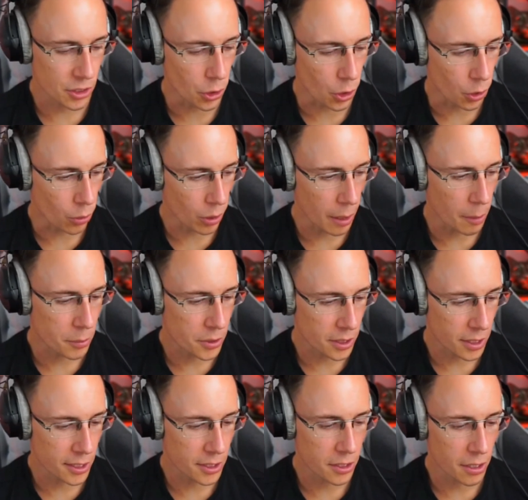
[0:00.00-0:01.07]
not all
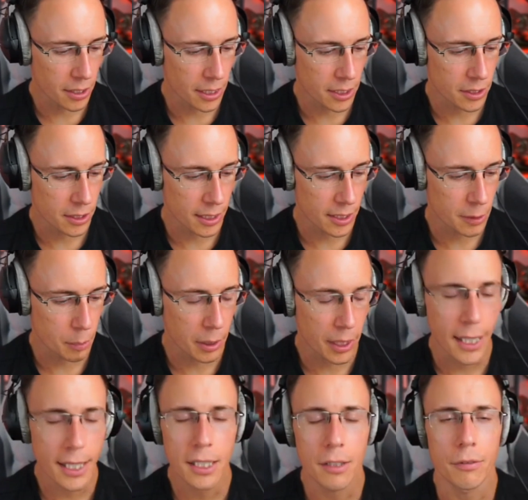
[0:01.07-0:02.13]
upsides though. There's
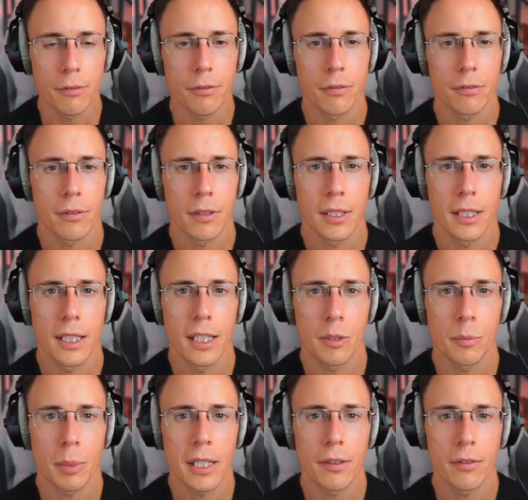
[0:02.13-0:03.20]
plenty of
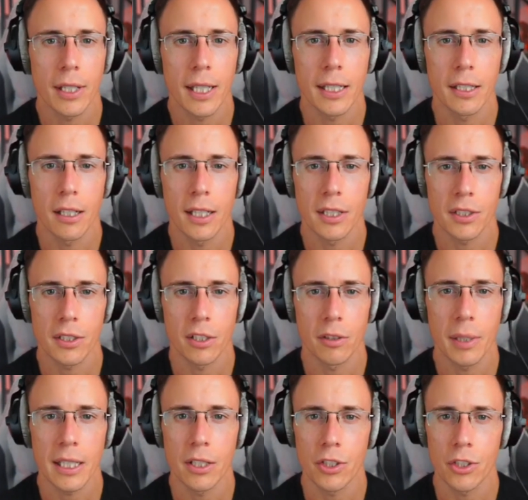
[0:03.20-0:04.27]
late nights kind of
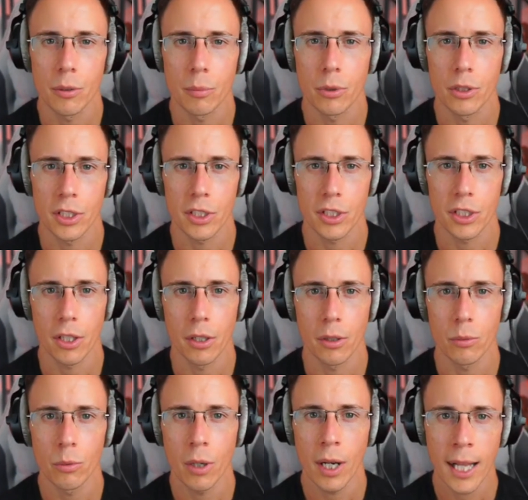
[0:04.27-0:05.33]
making sure projects are
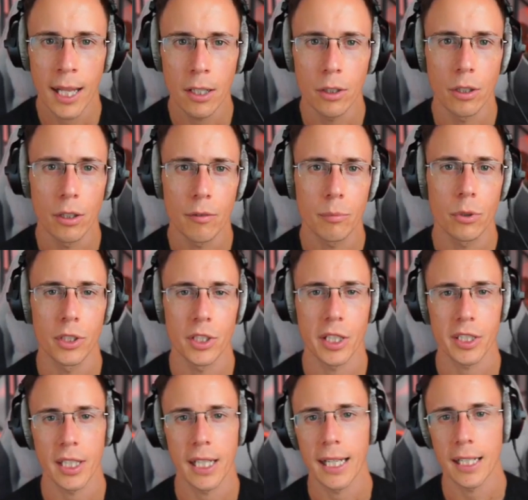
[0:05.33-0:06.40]
going well, or if
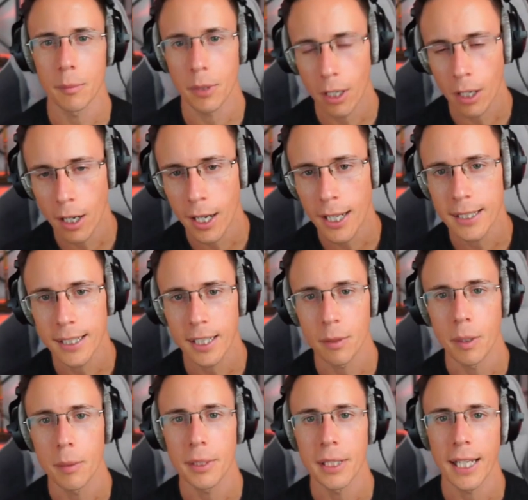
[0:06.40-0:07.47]
projects are lagging behind, then I
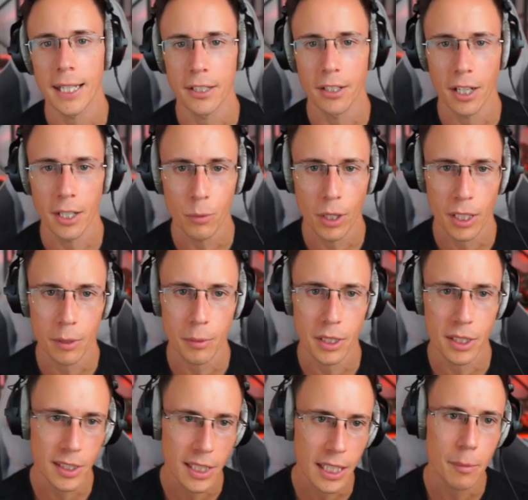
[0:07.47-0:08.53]
might be late night working with
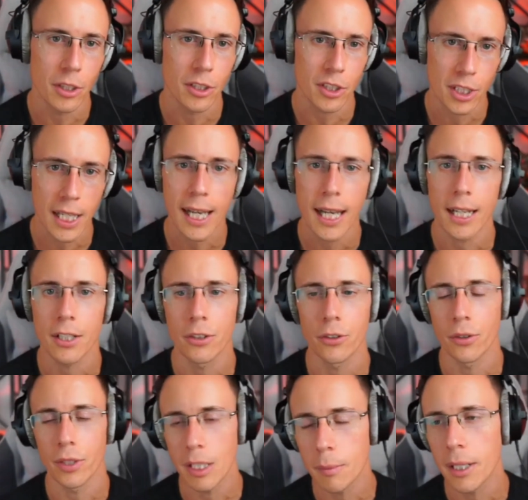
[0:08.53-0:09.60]
the team on Slack
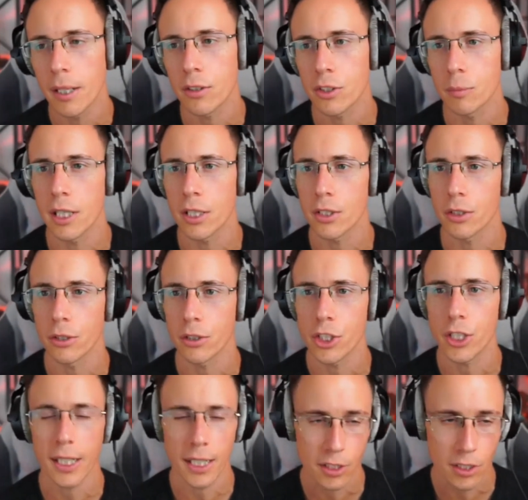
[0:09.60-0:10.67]
or an email to make sure
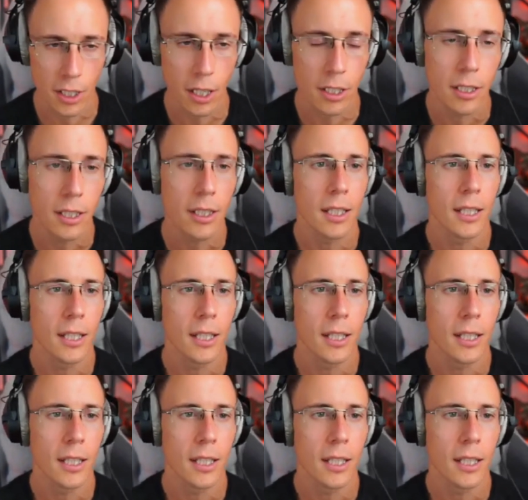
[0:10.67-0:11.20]
shit gets done.